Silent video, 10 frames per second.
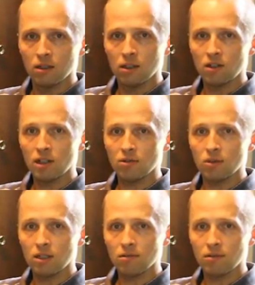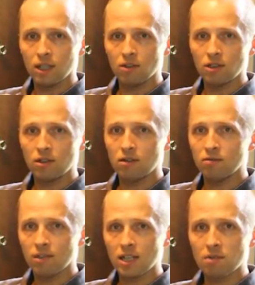alright, well, get out there
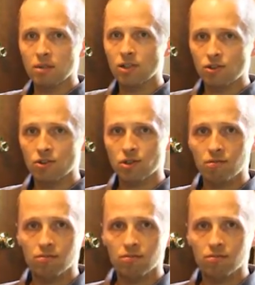and take some pictures.